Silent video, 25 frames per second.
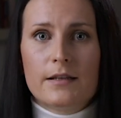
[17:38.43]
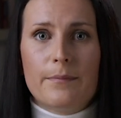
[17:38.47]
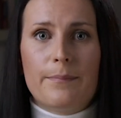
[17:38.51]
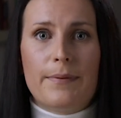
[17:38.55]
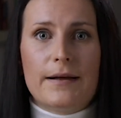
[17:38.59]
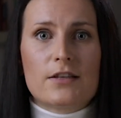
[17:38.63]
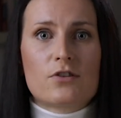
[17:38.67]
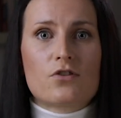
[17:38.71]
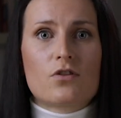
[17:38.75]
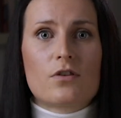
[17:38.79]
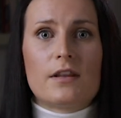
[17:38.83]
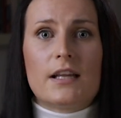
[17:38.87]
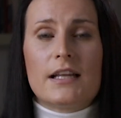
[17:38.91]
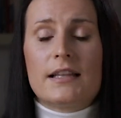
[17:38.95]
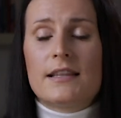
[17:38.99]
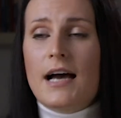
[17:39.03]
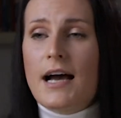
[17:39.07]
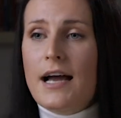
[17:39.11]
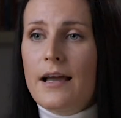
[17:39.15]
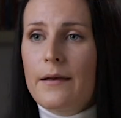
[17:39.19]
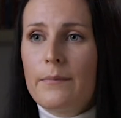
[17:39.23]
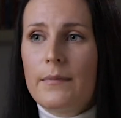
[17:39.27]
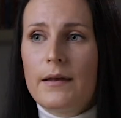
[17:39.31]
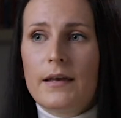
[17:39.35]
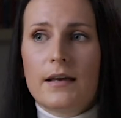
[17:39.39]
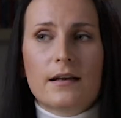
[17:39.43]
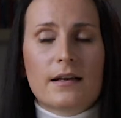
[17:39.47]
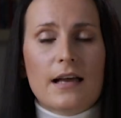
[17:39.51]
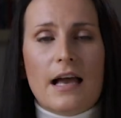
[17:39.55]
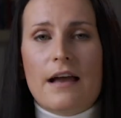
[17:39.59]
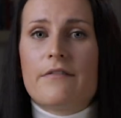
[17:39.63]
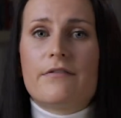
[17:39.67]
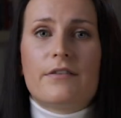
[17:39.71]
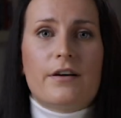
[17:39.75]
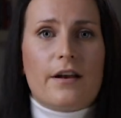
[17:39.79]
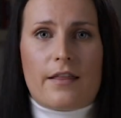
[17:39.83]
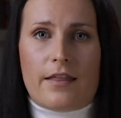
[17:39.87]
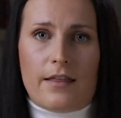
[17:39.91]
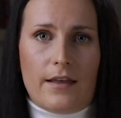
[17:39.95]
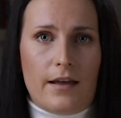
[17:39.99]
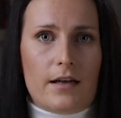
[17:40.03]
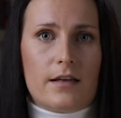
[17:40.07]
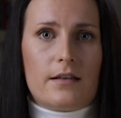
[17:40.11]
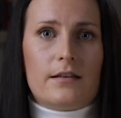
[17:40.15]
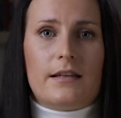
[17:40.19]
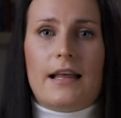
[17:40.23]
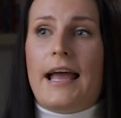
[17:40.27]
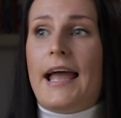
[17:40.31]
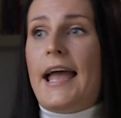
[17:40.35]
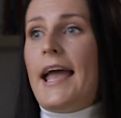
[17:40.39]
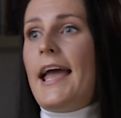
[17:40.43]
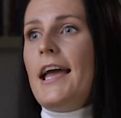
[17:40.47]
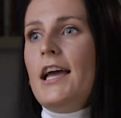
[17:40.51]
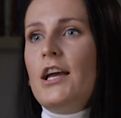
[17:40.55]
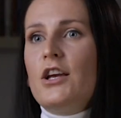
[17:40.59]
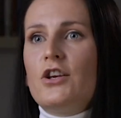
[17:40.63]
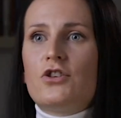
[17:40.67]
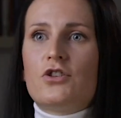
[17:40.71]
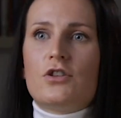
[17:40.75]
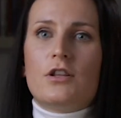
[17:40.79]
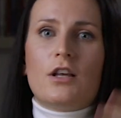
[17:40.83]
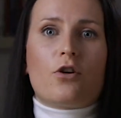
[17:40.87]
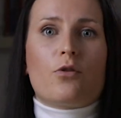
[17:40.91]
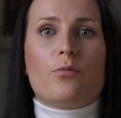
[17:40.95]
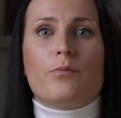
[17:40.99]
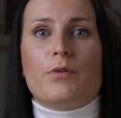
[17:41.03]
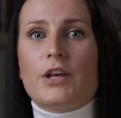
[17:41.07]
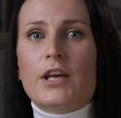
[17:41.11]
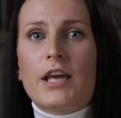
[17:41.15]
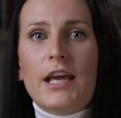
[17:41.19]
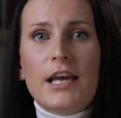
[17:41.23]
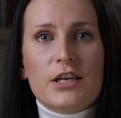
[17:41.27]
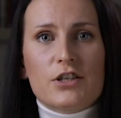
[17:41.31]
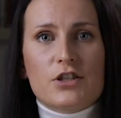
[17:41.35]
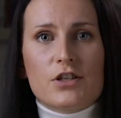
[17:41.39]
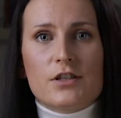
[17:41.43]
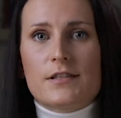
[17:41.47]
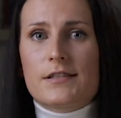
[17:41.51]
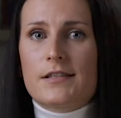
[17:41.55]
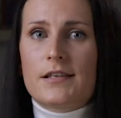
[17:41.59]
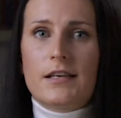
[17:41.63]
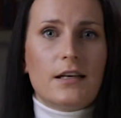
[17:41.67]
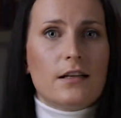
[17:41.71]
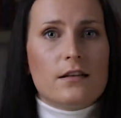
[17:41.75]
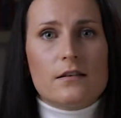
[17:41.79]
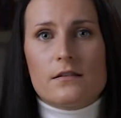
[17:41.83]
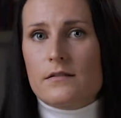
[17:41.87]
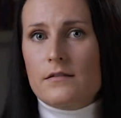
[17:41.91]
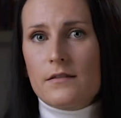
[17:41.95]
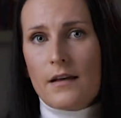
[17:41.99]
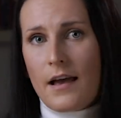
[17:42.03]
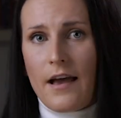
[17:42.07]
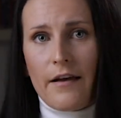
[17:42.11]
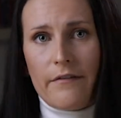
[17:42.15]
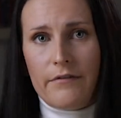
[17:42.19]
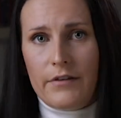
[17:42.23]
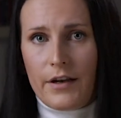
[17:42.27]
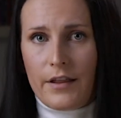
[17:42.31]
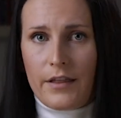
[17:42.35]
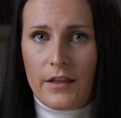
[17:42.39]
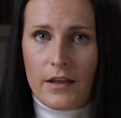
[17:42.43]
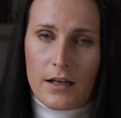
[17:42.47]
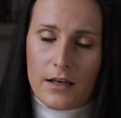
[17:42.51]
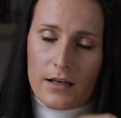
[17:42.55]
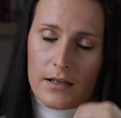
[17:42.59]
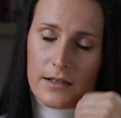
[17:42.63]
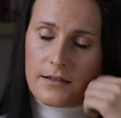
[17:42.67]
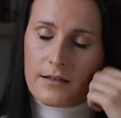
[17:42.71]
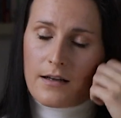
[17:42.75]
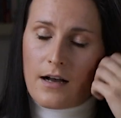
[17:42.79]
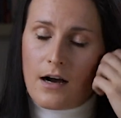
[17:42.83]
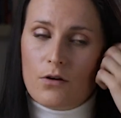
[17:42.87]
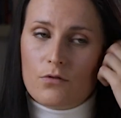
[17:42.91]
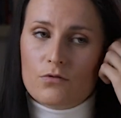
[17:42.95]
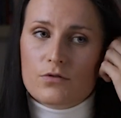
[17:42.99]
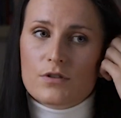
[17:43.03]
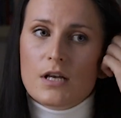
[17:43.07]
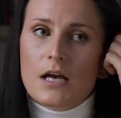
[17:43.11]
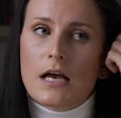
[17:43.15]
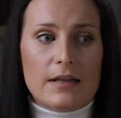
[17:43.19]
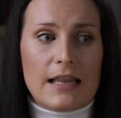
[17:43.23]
Depends on the timing, everything, the age, the communication skills, everything, it counts.